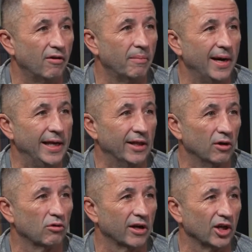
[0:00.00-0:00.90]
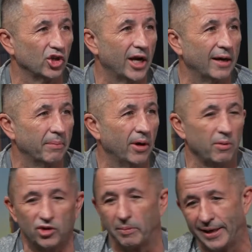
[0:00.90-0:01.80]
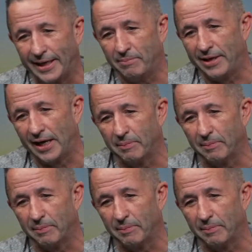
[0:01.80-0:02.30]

on my leg that looks like a shark bite, which I'm going to keep telling